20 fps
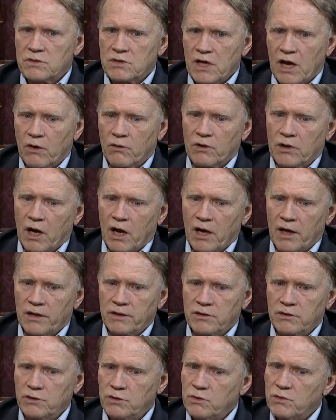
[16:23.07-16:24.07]
how God
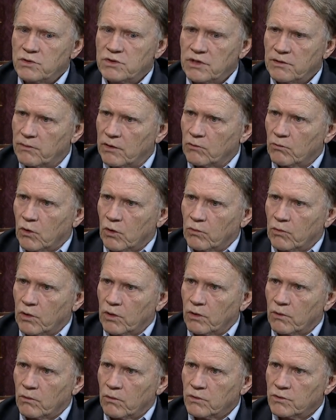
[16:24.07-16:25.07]
used him in World
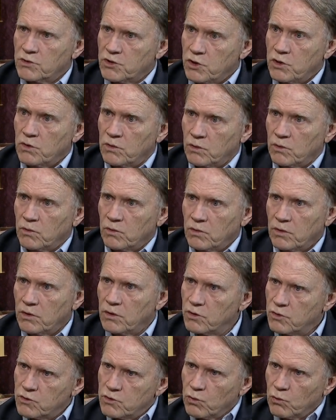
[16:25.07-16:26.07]
War II
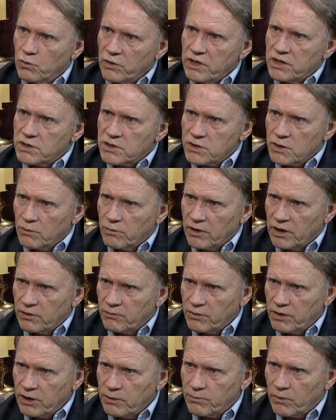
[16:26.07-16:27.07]
to reach so many
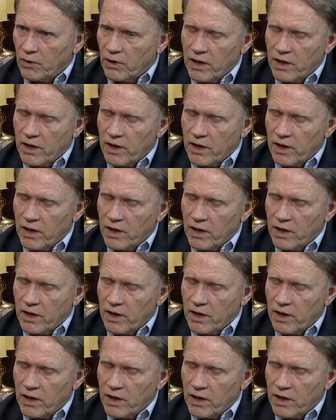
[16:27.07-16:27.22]
people.